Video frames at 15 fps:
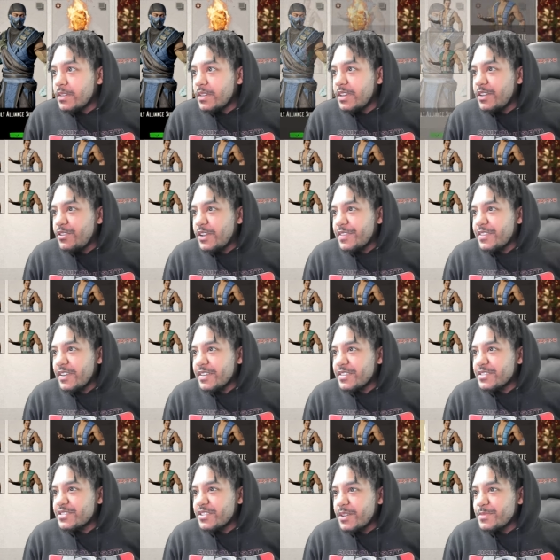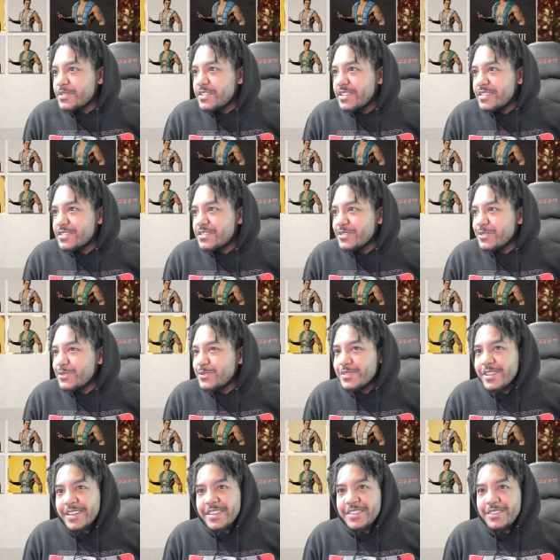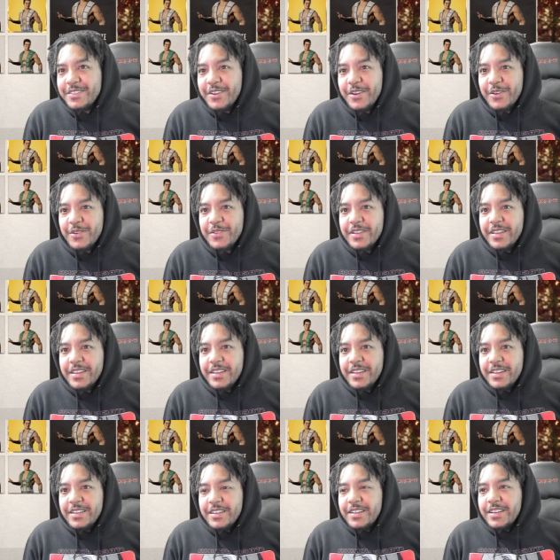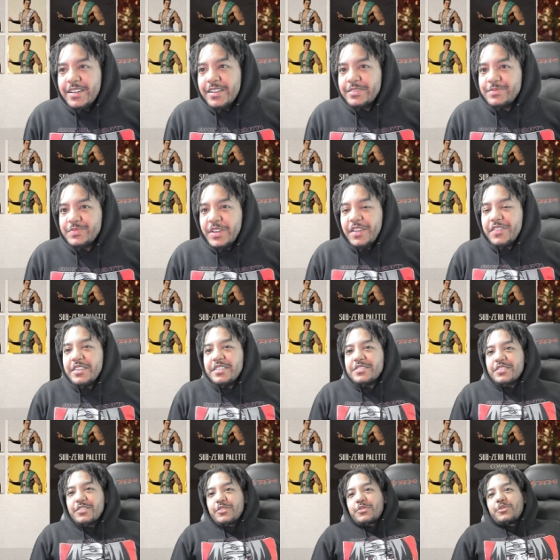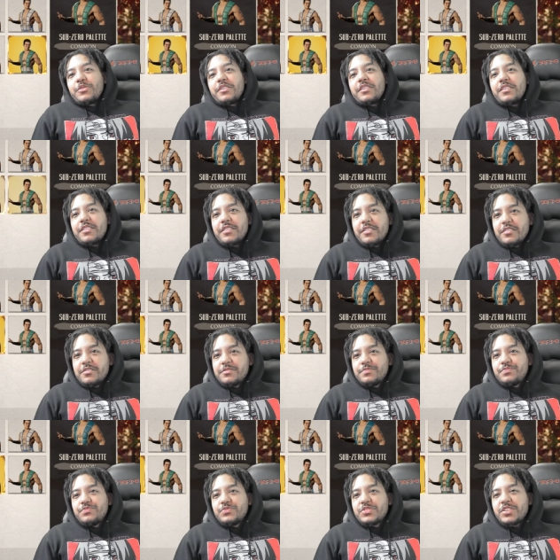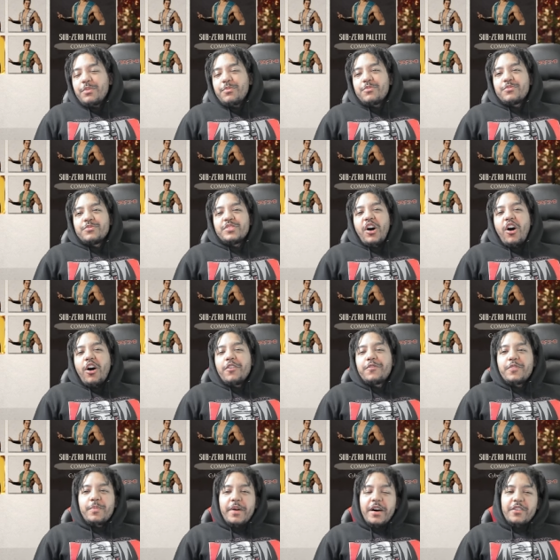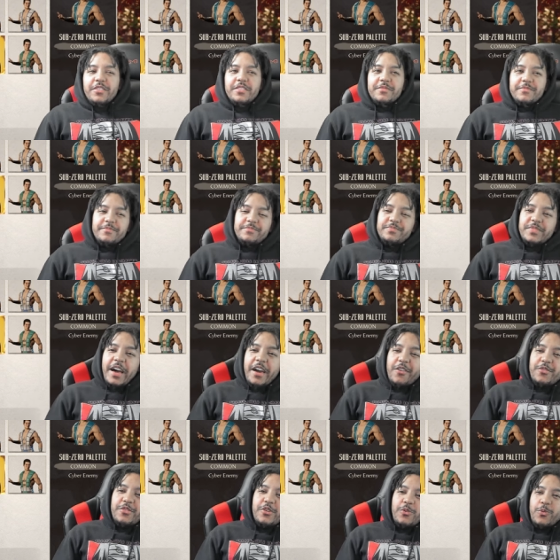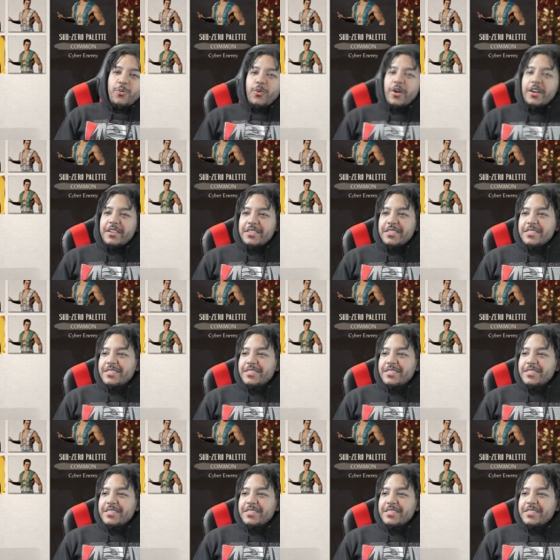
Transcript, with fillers: And you got the like the sub skin too, like you know. I think it's a little uh something off about it. I don't know what